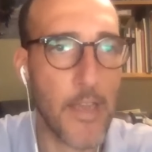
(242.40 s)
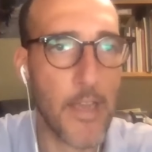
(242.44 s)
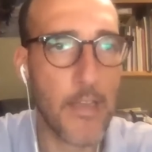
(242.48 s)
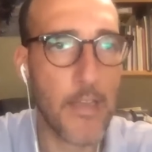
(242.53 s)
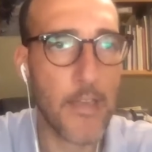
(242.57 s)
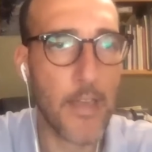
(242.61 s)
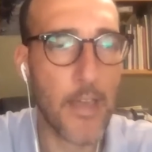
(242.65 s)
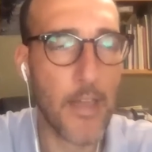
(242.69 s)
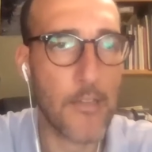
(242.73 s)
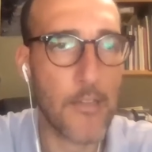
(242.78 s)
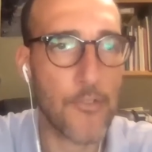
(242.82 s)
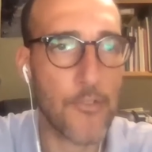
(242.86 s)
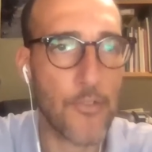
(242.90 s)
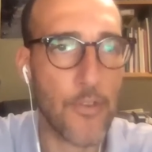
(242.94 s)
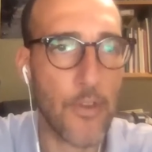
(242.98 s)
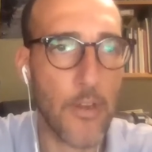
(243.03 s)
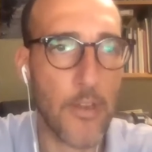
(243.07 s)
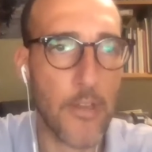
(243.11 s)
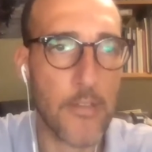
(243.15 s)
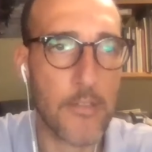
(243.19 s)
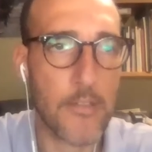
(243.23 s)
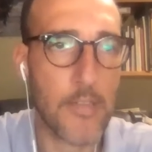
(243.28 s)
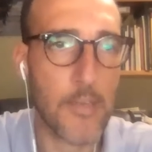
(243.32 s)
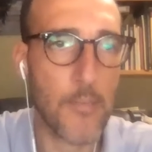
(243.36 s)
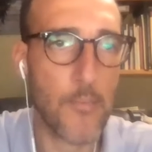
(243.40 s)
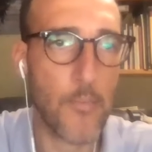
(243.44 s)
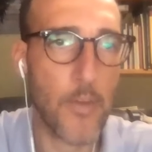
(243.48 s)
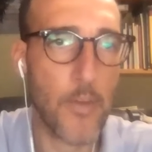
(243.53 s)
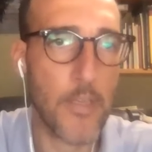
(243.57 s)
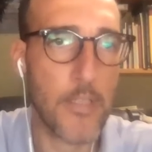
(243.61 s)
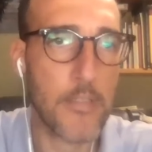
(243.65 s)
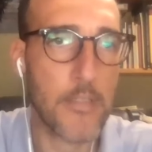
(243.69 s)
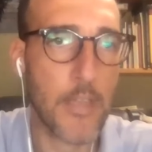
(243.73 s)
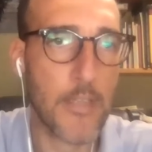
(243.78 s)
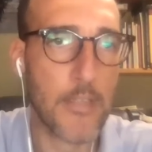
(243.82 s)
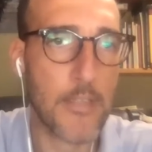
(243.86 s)
and culturally, in some
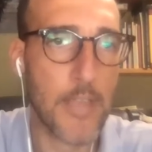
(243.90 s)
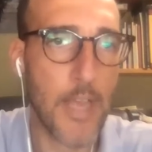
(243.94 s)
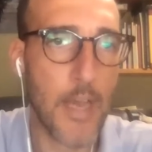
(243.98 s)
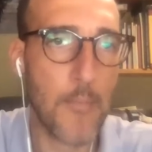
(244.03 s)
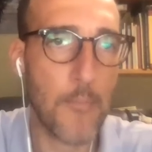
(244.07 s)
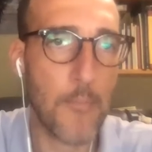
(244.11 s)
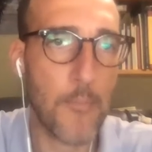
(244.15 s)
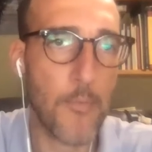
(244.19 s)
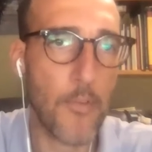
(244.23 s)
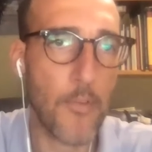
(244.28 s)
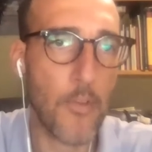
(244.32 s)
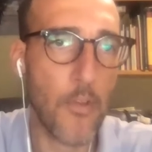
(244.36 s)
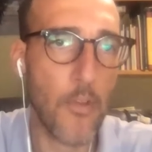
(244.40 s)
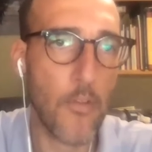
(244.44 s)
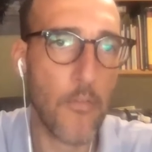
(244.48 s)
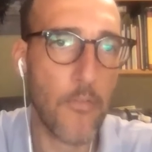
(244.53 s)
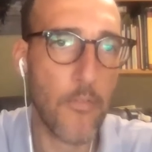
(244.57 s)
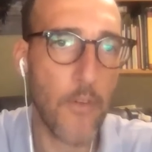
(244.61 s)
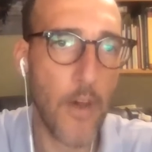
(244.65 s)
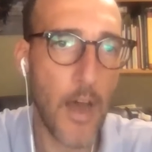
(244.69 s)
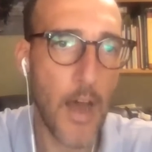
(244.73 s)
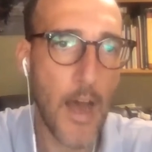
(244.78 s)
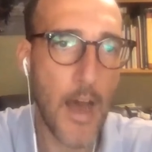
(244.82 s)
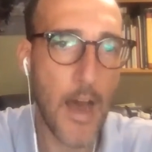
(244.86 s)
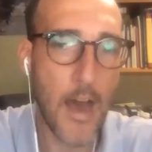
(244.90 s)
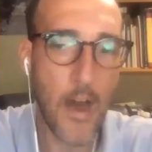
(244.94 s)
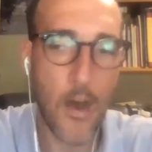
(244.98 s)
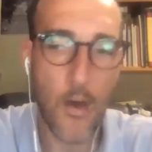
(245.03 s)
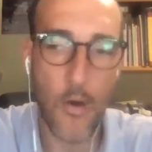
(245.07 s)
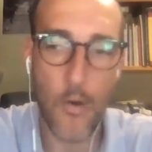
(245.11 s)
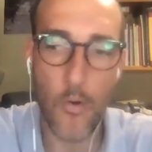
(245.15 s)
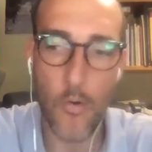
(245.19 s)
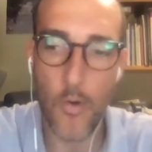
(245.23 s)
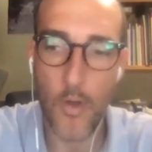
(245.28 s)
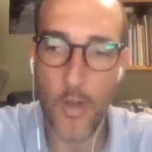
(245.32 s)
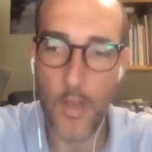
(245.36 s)
ways, example of
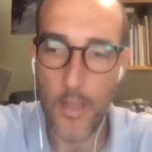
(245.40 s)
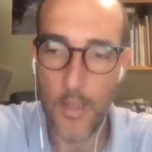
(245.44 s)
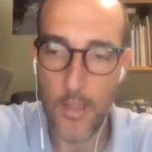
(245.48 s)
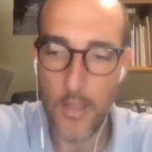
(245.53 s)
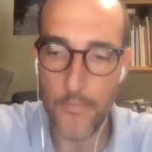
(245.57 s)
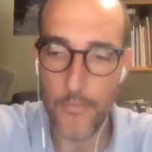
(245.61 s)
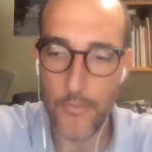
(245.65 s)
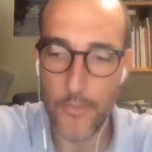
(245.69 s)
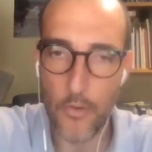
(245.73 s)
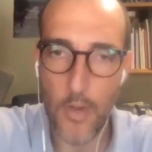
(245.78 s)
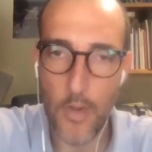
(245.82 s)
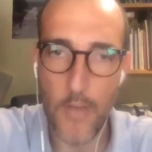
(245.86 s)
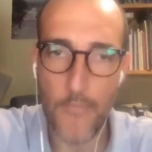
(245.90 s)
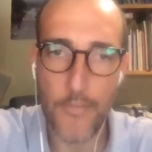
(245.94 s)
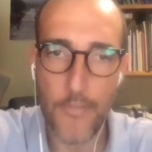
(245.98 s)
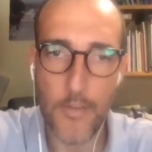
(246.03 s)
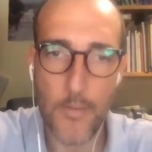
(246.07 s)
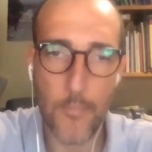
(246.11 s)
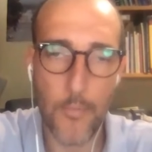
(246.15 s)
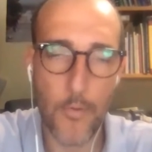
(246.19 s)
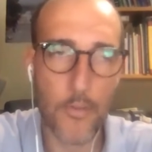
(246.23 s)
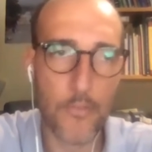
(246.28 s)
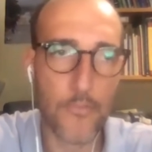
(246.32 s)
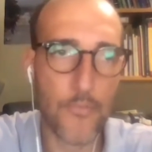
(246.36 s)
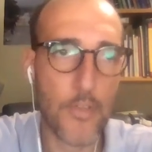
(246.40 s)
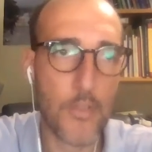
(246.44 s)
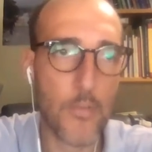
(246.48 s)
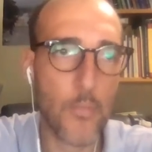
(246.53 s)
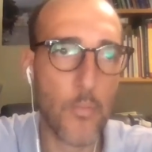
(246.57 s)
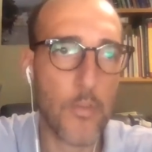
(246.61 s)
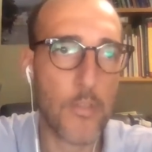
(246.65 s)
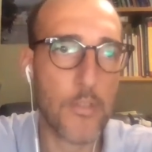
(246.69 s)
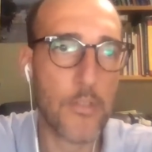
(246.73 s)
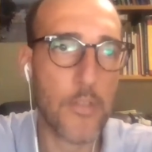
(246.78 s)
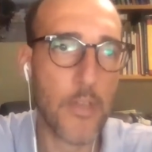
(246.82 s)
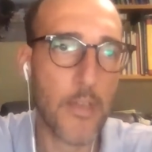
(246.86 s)
how the photographic portrait
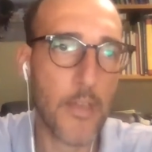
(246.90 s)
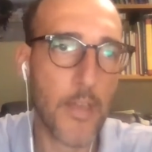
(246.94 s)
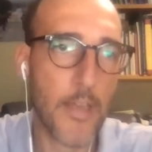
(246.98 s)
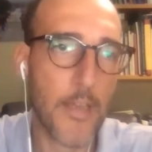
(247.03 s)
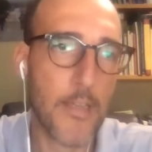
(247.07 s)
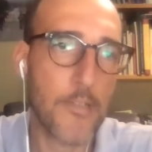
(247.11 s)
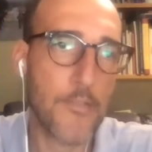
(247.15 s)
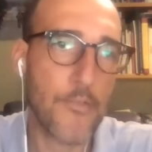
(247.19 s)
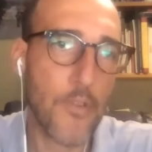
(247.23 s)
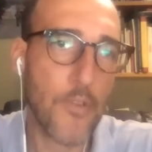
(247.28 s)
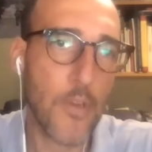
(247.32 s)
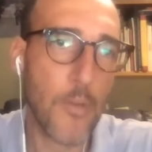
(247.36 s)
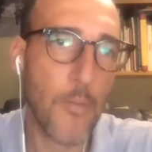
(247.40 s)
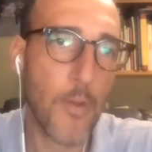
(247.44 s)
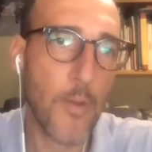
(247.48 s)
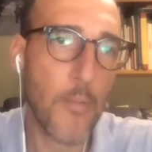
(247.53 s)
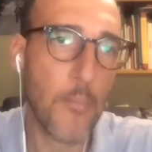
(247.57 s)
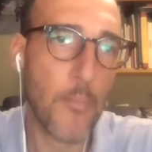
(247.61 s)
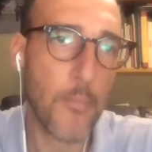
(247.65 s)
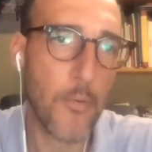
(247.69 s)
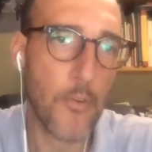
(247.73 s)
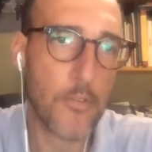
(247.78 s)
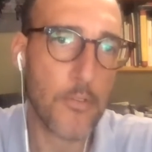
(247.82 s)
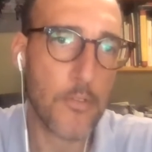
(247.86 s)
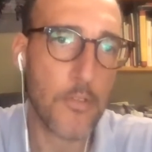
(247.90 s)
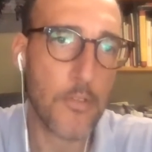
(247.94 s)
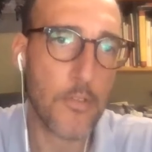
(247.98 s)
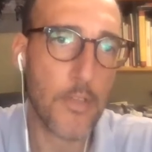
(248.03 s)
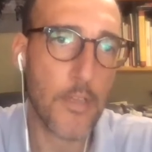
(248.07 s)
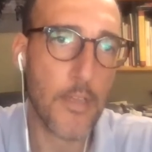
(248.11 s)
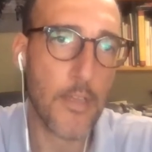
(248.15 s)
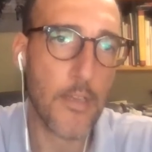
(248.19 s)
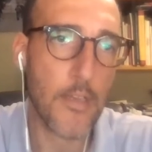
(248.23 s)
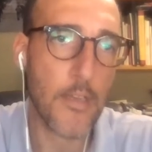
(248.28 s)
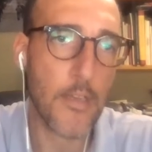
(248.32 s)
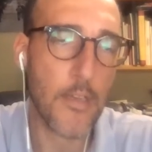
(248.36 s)
was extremely important
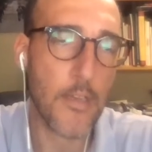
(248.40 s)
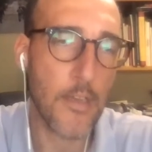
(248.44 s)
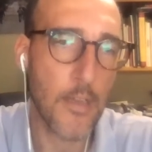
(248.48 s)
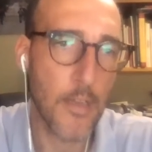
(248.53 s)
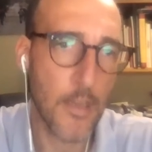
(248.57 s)
in